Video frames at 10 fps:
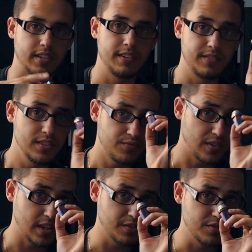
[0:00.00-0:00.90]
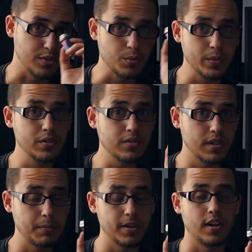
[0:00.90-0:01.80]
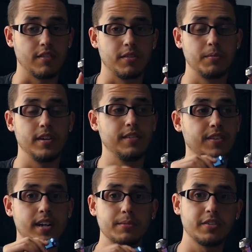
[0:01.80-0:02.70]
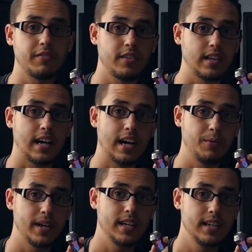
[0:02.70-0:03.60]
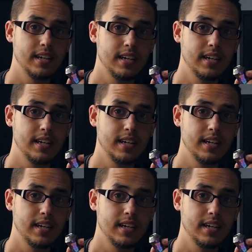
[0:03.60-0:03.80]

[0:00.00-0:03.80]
If this fails, your wheel's coming off. If it comes off on the highway,